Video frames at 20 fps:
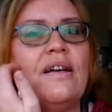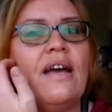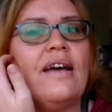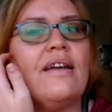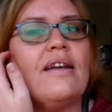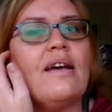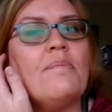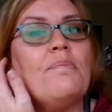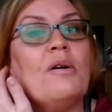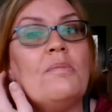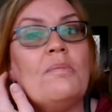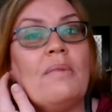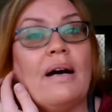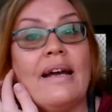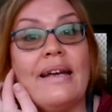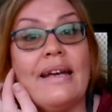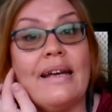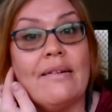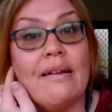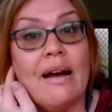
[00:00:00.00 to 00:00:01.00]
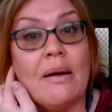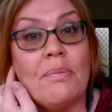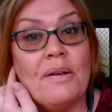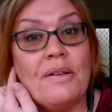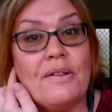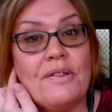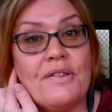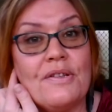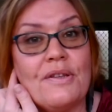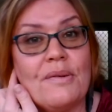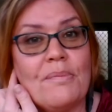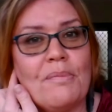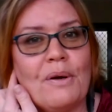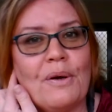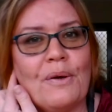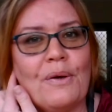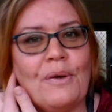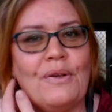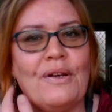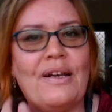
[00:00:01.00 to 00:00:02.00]
And I put my ear up into the
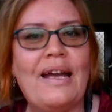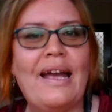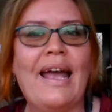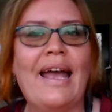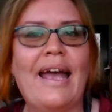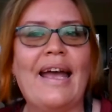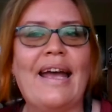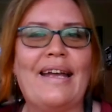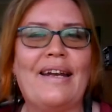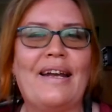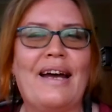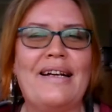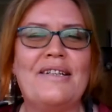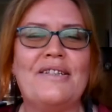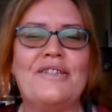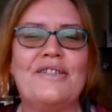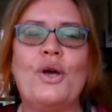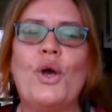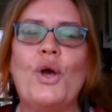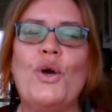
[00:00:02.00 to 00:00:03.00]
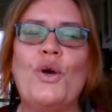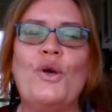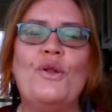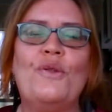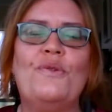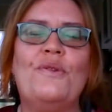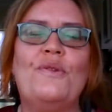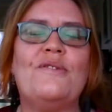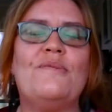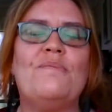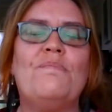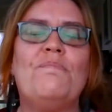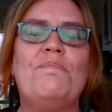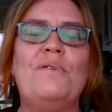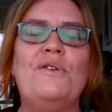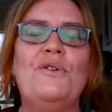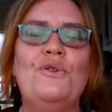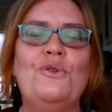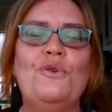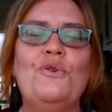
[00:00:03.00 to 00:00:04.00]
moon, and I just heard this
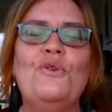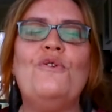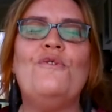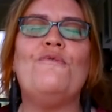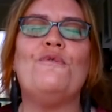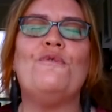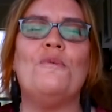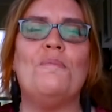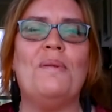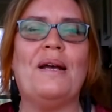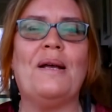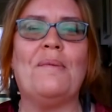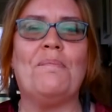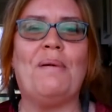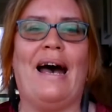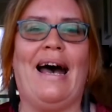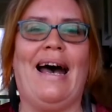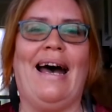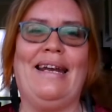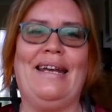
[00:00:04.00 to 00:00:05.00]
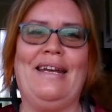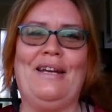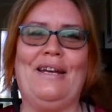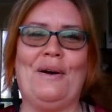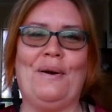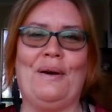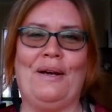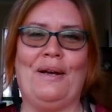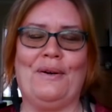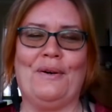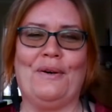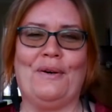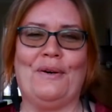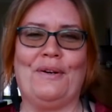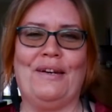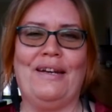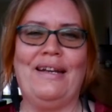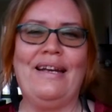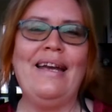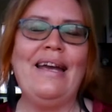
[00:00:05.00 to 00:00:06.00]
beautiful big party going
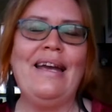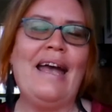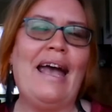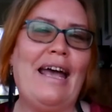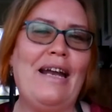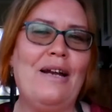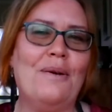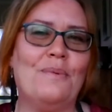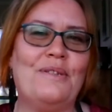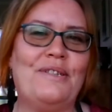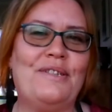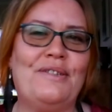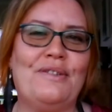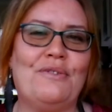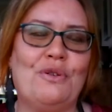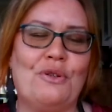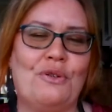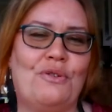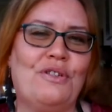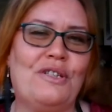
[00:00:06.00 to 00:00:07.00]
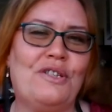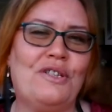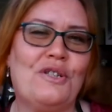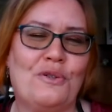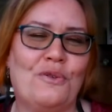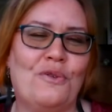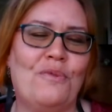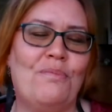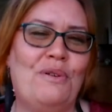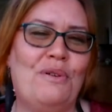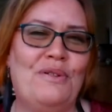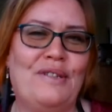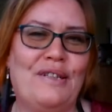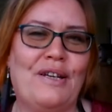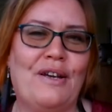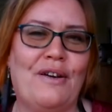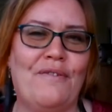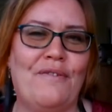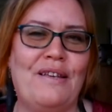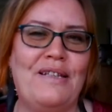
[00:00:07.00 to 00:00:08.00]
on. And it was the traditional music
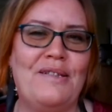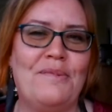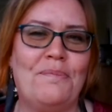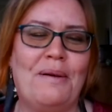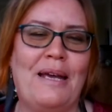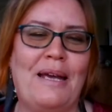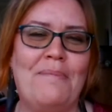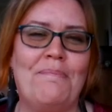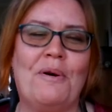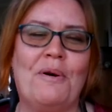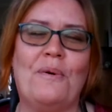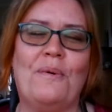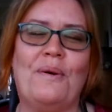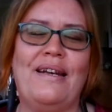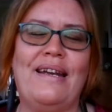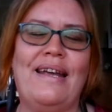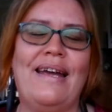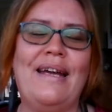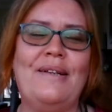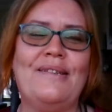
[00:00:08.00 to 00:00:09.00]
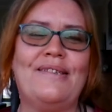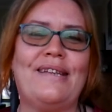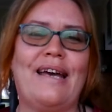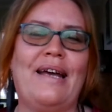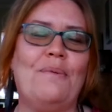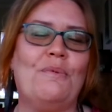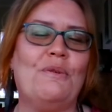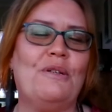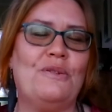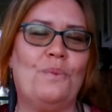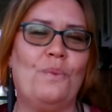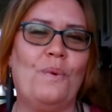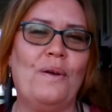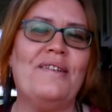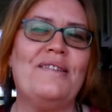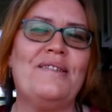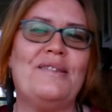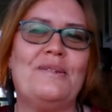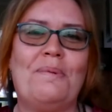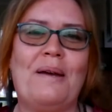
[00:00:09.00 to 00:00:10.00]
of these people. And he was with
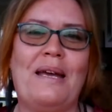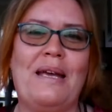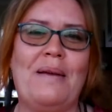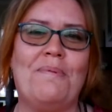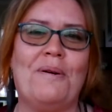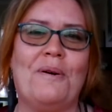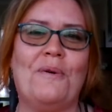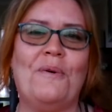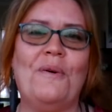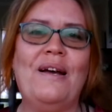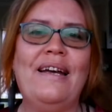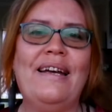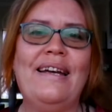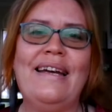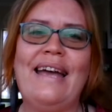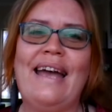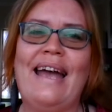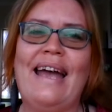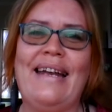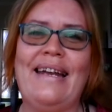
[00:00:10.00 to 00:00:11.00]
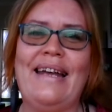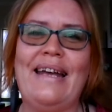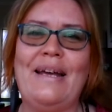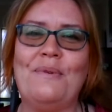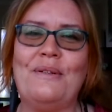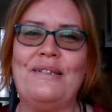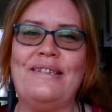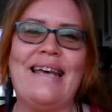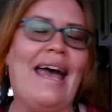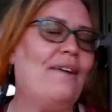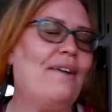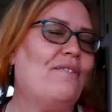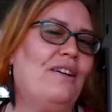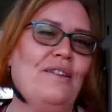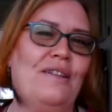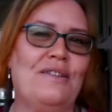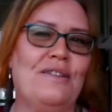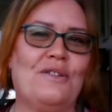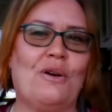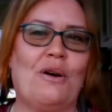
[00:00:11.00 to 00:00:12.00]
his people, and he was
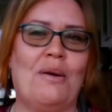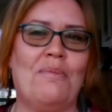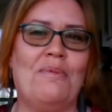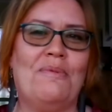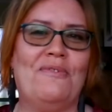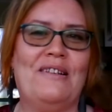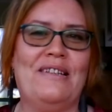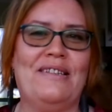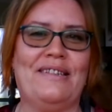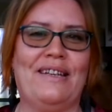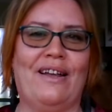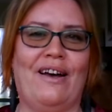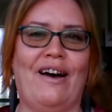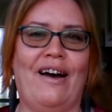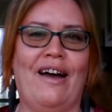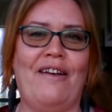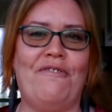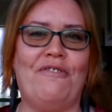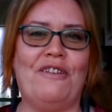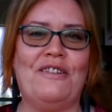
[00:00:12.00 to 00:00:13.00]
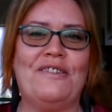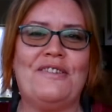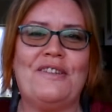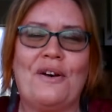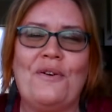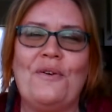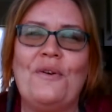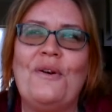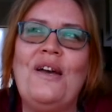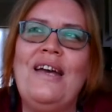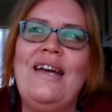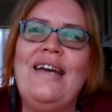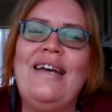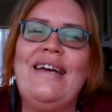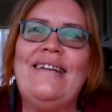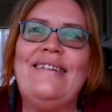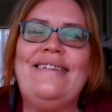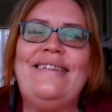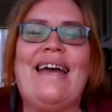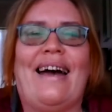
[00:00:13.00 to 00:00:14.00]
having the time of his life. And so,
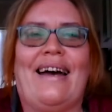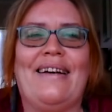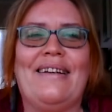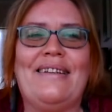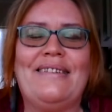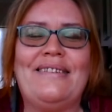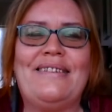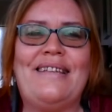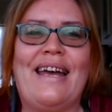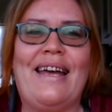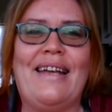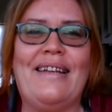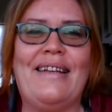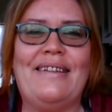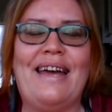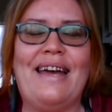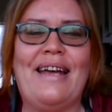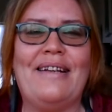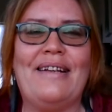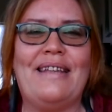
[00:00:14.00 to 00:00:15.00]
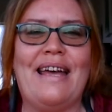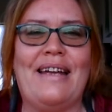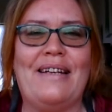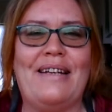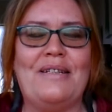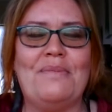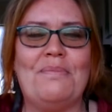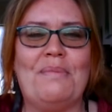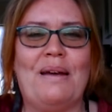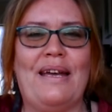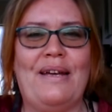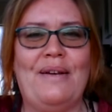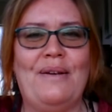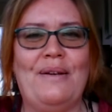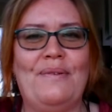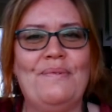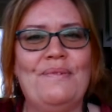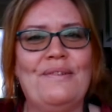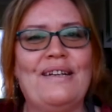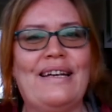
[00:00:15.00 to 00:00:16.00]
yeah, that to
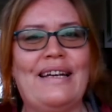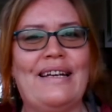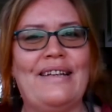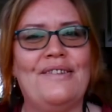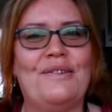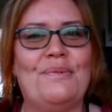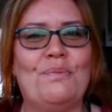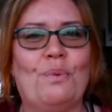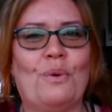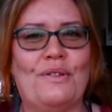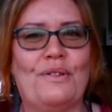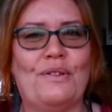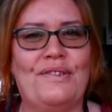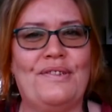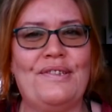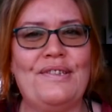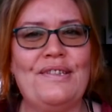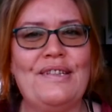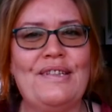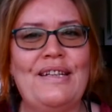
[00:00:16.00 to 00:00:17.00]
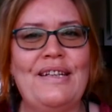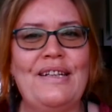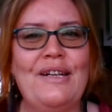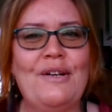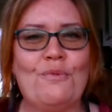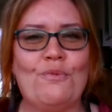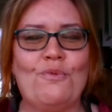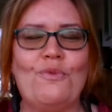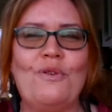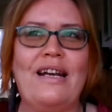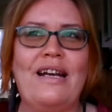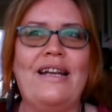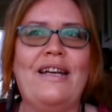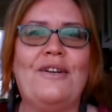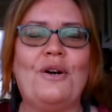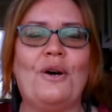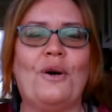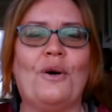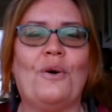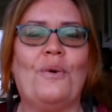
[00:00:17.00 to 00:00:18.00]
me was really
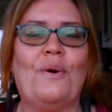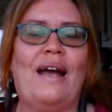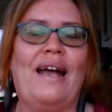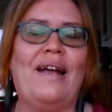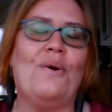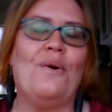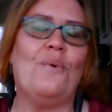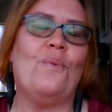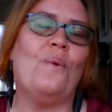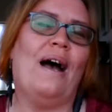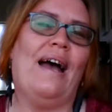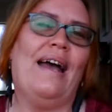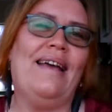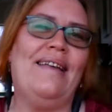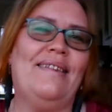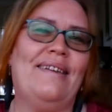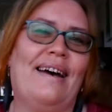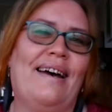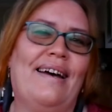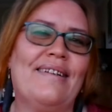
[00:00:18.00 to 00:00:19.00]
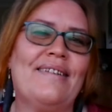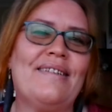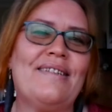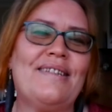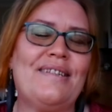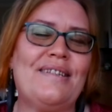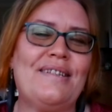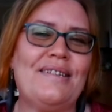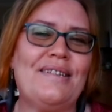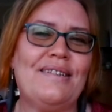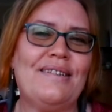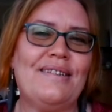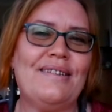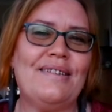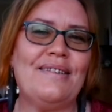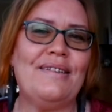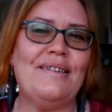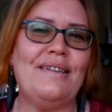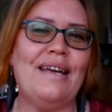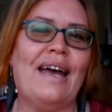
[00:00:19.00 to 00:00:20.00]
cool in a way that,
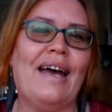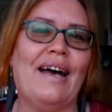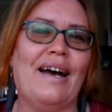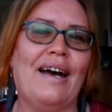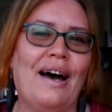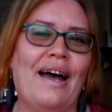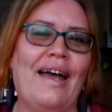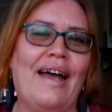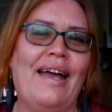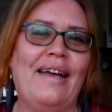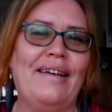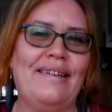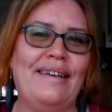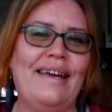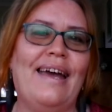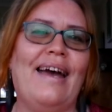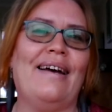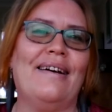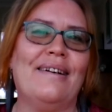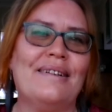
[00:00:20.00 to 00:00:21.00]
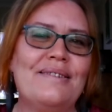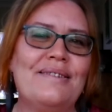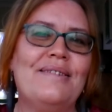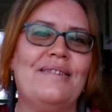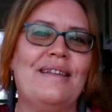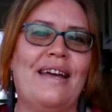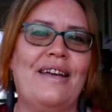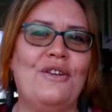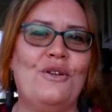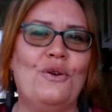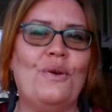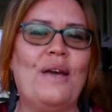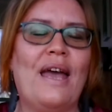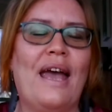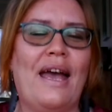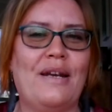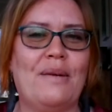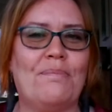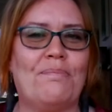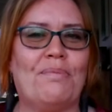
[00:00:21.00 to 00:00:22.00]
that you
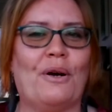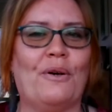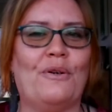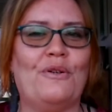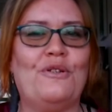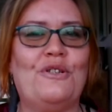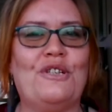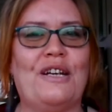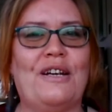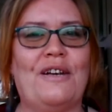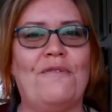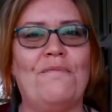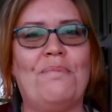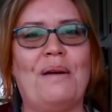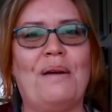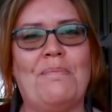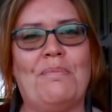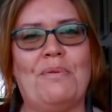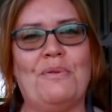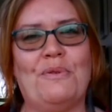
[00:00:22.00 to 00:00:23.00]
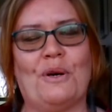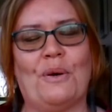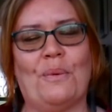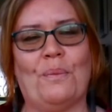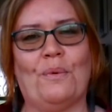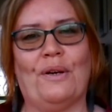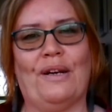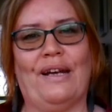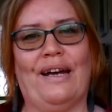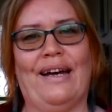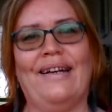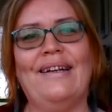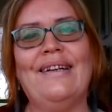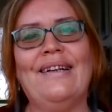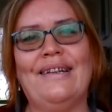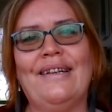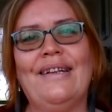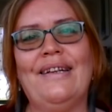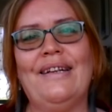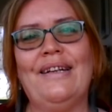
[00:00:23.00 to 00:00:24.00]
can approach it if people don't want to
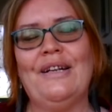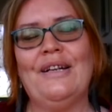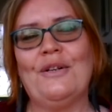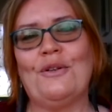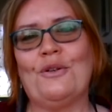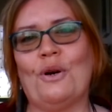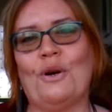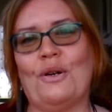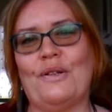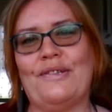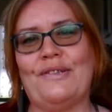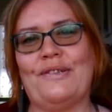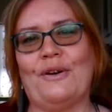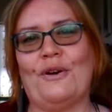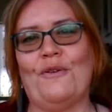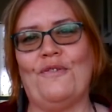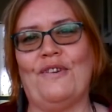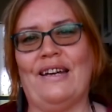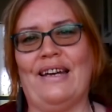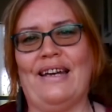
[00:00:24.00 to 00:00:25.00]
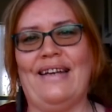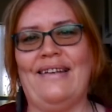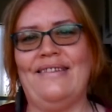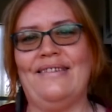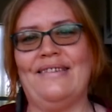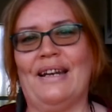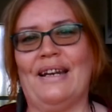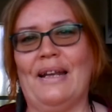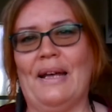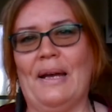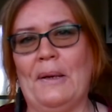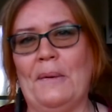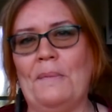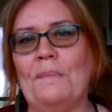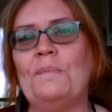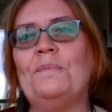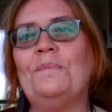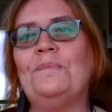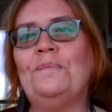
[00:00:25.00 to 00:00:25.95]
cross over easily.